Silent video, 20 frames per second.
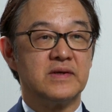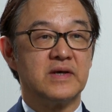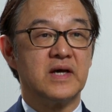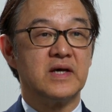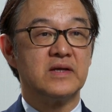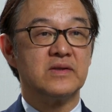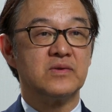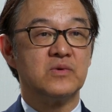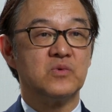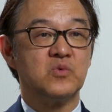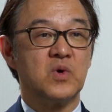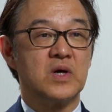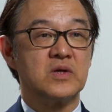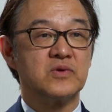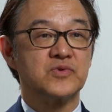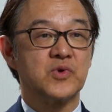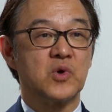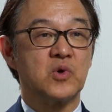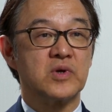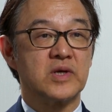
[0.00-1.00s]
and well
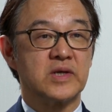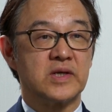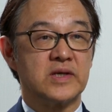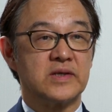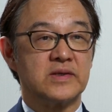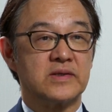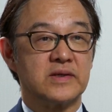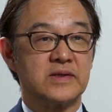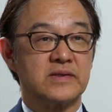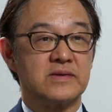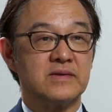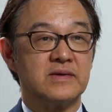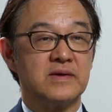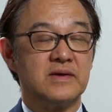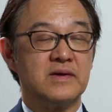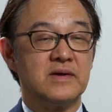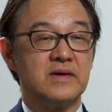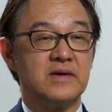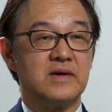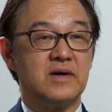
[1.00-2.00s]
tolerated
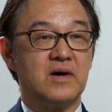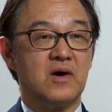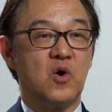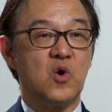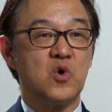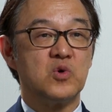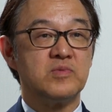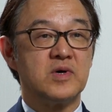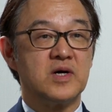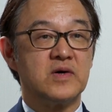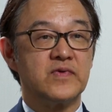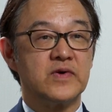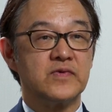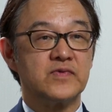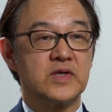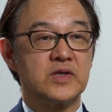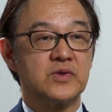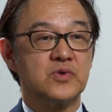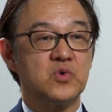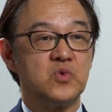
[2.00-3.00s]
over
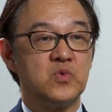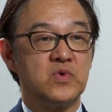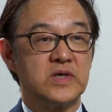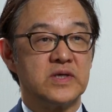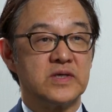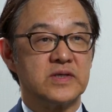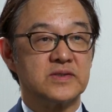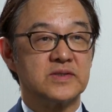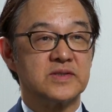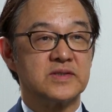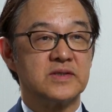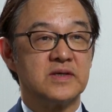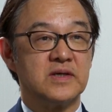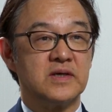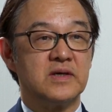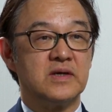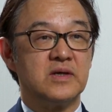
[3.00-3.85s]
52 weeks,